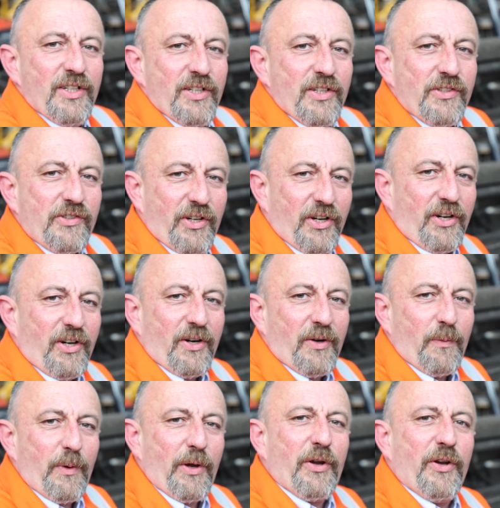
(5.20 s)
So
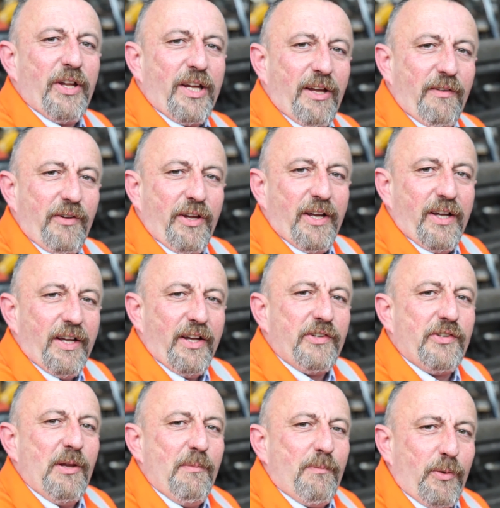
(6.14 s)
we're going to give you a
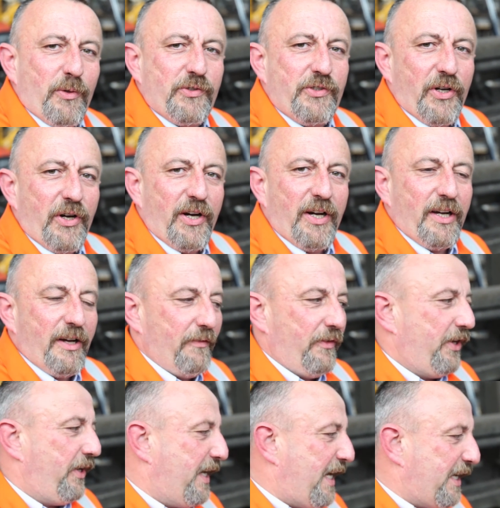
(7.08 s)
simple tour of
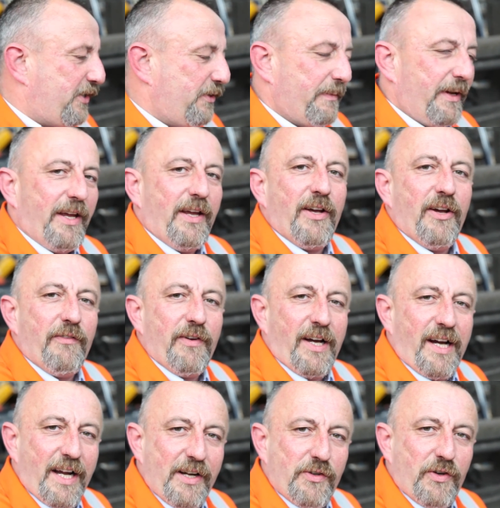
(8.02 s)
the anatomy of a
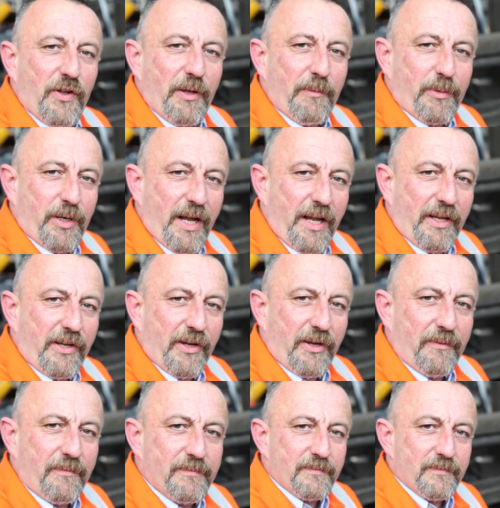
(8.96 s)
hydraulic breaker.